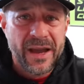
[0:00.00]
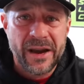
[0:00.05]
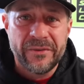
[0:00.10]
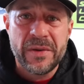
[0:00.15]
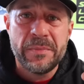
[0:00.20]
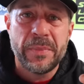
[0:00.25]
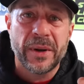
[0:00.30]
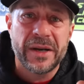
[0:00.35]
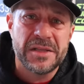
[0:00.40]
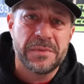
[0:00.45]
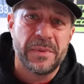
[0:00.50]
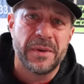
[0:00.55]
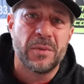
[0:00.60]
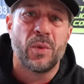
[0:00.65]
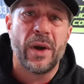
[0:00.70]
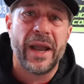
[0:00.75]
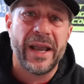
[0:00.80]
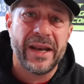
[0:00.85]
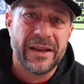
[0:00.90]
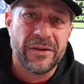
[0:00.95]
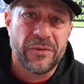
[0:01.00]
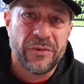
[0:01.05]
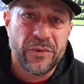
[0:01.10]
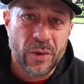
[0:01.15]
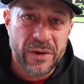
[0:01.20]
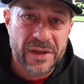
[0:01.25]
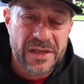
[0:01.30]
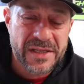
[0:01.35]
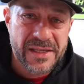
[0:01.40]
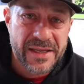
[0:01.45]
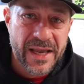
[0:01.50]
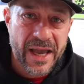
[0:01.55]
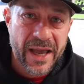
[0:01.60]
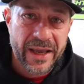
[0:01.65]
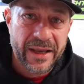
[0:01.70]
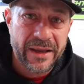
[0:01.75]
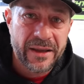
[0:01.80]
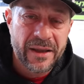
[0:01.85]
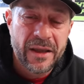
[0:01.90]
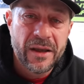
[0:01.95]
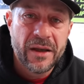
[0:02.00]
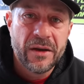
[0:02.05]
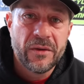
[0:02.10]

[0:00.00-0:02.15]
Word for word: Everybody's been waiting for this day